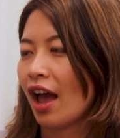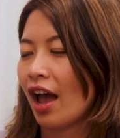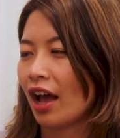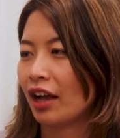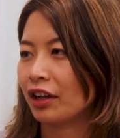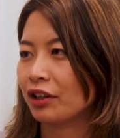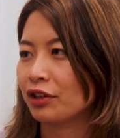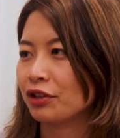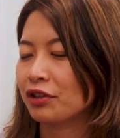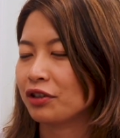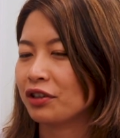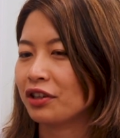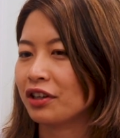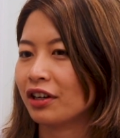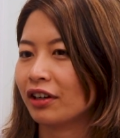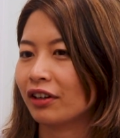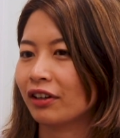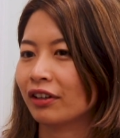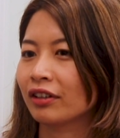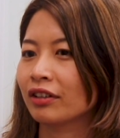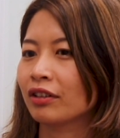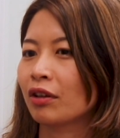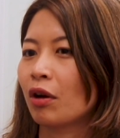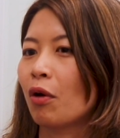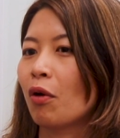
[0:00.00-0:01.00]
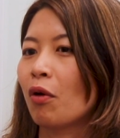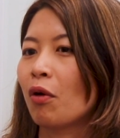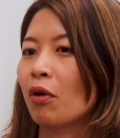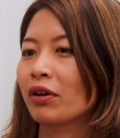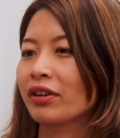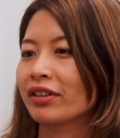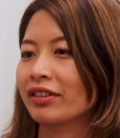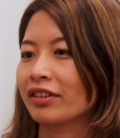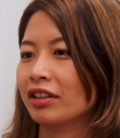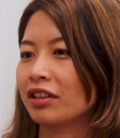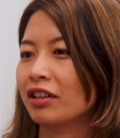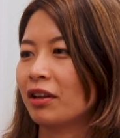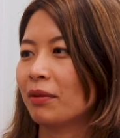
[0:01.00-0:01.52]
engineers, or
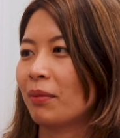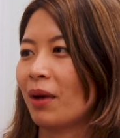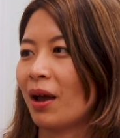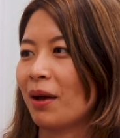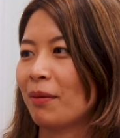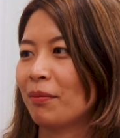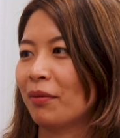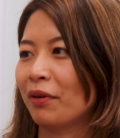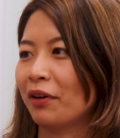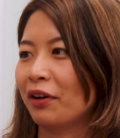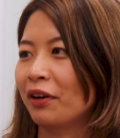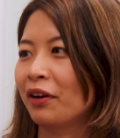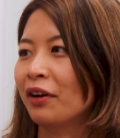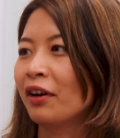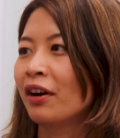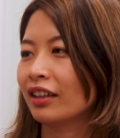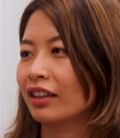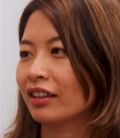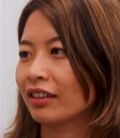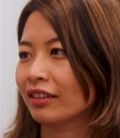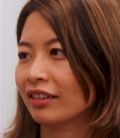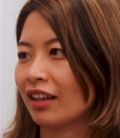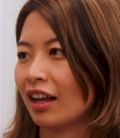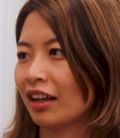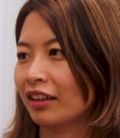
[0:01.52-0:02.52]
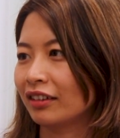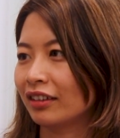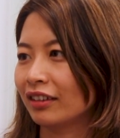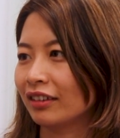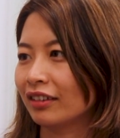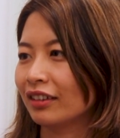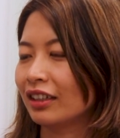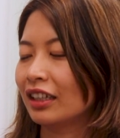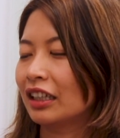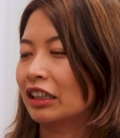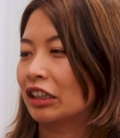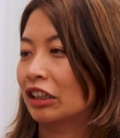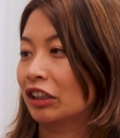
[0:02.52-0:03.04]
senior member data
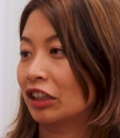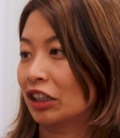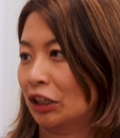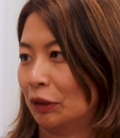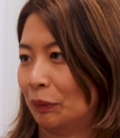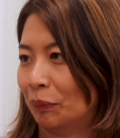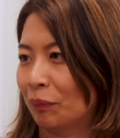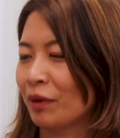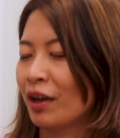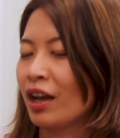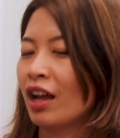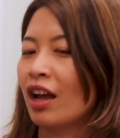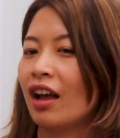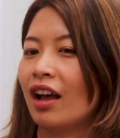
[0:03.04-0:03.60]
scientists in the team.